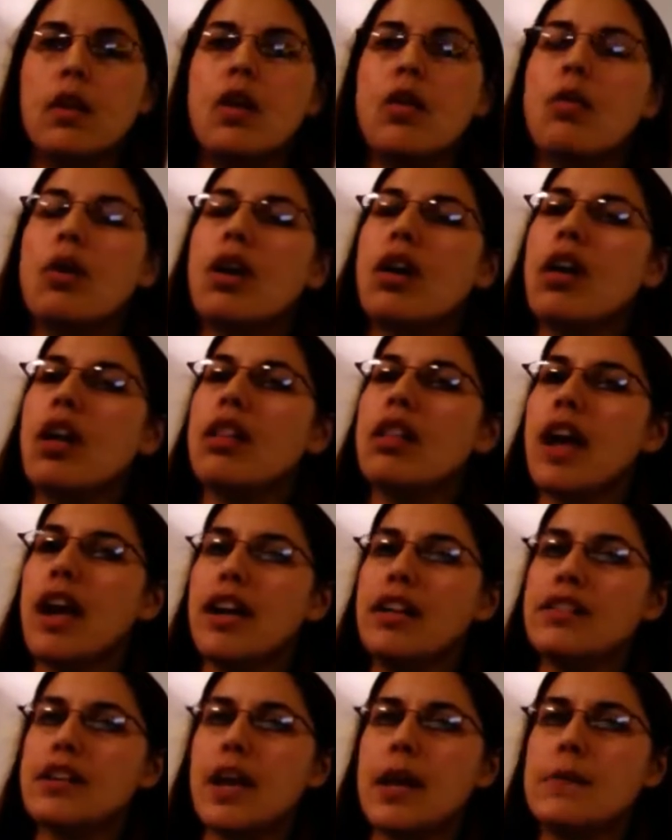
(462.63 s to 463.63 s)
Well, a lot
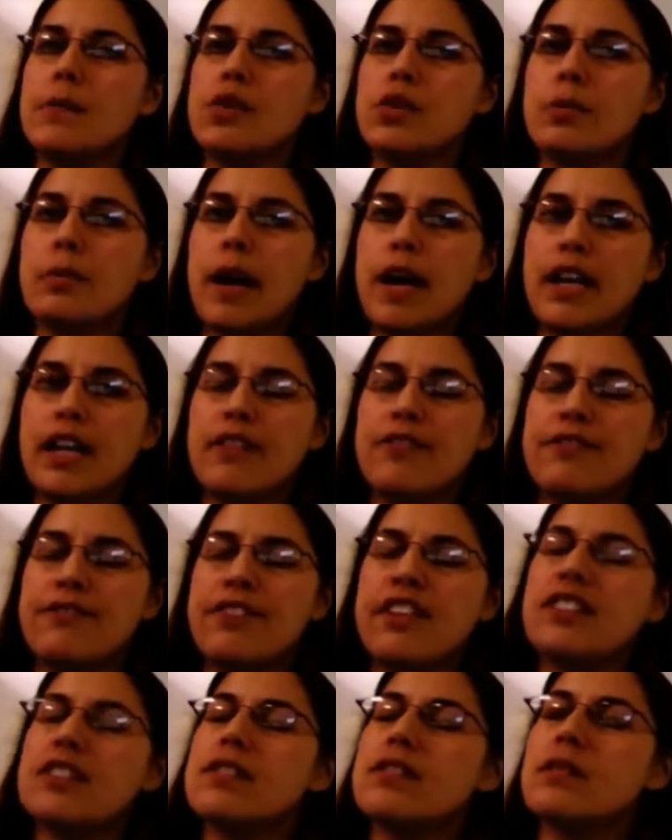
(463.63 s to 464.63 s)
of times your body
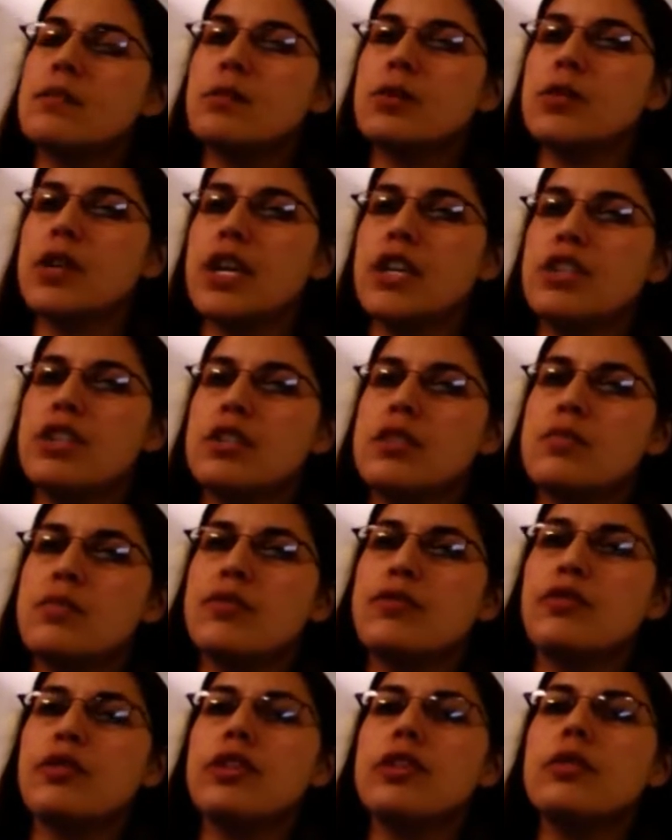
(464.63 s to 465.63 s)
fixes the mutations
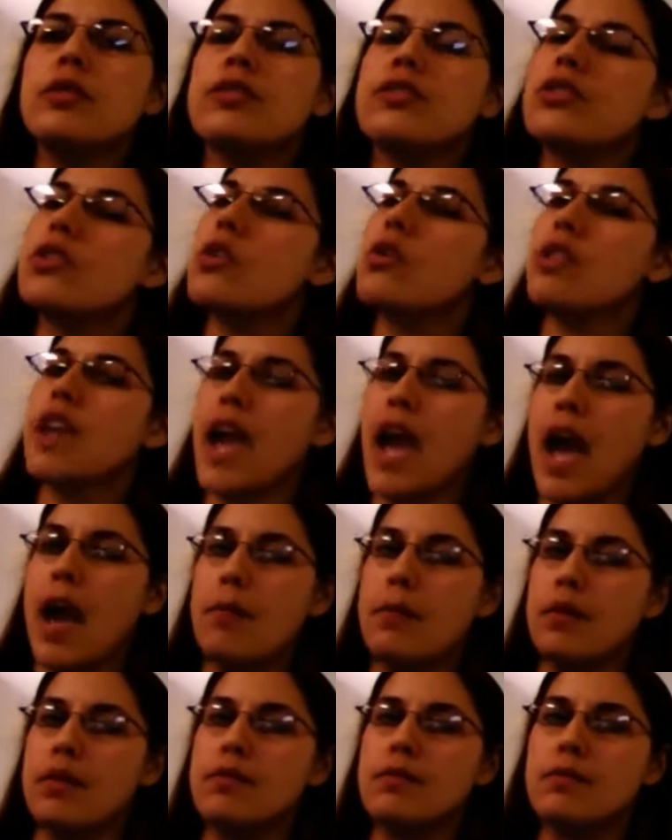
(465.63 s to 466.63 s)
before you even know they
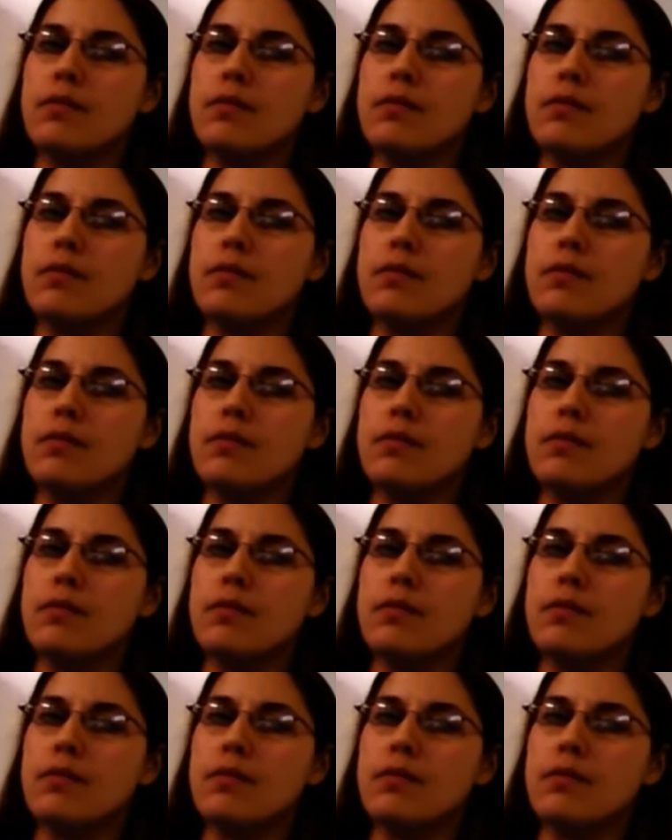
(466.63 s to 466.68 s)
happen.